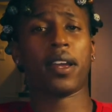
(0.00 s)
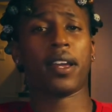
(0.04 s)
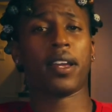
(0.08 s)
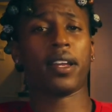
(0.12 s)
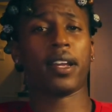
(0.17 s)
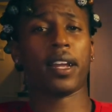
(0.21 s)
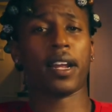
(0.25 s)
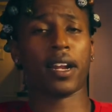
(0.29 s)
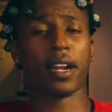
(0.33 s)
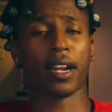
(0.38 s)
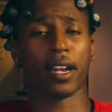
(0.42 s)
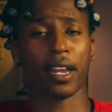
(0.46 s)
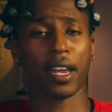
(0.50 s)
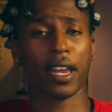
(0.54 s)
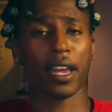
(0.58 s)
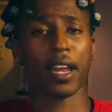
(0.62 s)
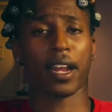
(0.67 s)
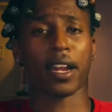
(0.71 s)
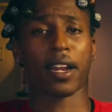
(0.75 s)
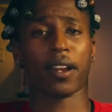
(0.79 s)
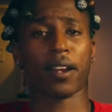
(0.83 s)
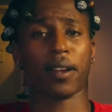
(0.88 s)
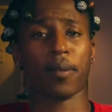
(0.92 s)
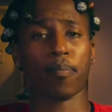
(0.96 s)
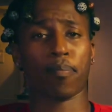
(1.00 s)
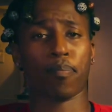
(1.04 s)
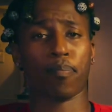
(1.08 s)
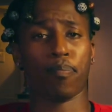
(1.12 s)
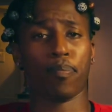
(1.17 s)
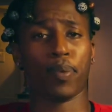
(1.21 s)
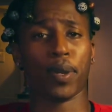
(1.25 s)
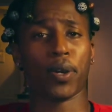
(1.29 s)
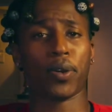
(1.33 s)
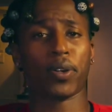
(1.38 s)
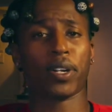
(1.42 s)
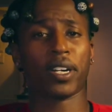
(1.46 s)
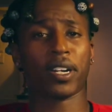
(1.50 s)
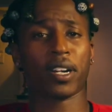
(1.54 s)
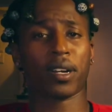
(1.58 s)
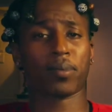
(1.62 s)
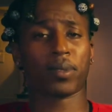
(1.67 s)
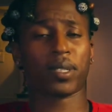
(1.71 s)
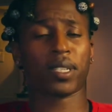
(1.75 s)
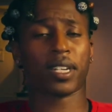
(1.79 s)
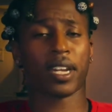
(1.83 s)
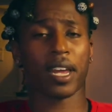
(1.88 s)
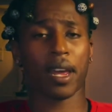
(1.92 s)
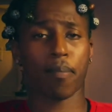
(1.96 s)
And again, building up
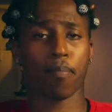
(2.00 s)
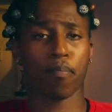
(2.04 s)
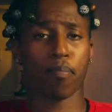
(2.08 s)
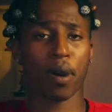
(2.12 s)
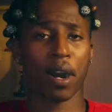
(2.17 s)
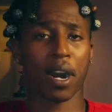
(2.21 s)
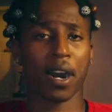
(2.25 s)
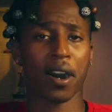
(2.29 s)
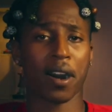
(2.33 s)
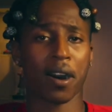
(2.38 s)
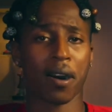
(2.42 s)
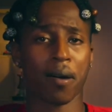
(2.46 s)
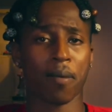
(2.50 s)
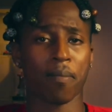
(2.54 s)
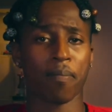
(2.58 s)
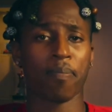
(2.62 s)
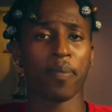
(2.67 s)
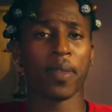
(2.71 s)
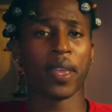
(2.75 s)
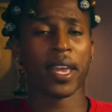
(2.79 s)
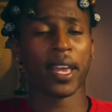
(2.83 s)
to that bomb,